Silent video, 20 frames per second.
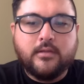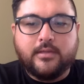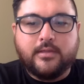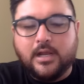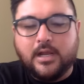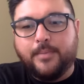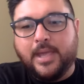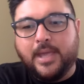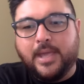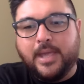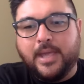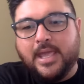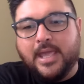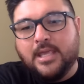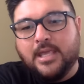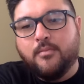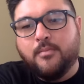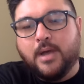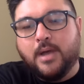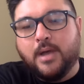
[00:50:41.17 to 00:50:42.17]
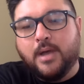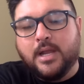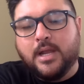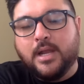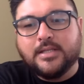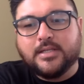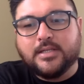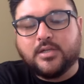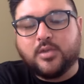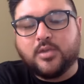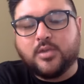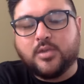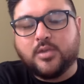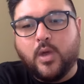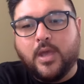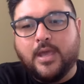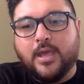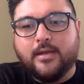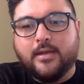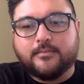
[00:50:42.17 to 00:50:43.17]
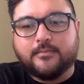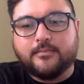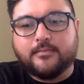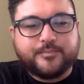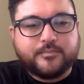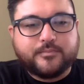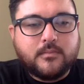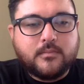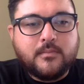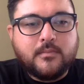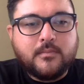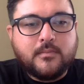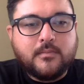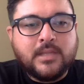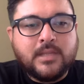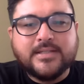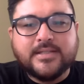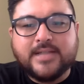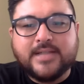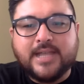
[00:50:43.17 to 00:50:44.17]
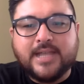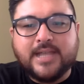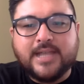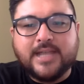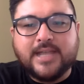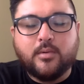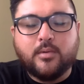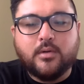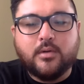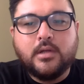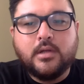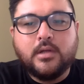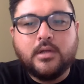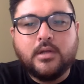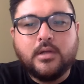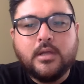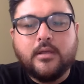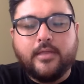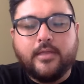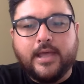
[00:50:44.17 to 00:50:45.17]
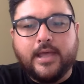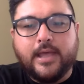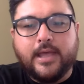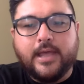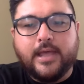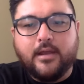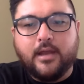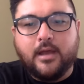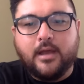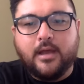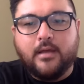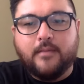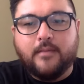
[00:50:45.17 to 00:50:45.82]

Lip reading: that they're paying you money in such a way that it's sustainable, that